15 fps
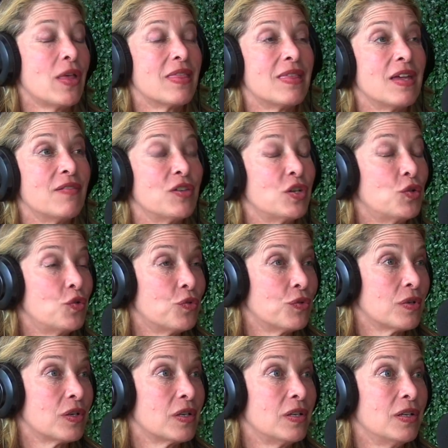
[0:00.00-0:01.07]
They've
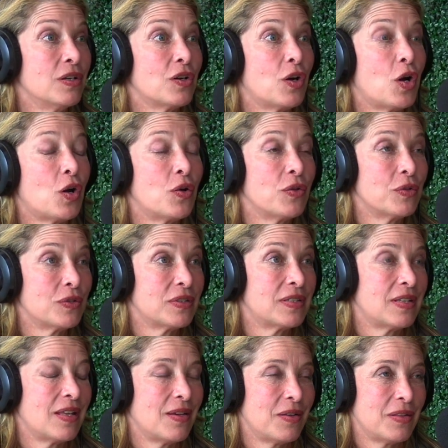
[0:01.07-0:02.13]
ignored all those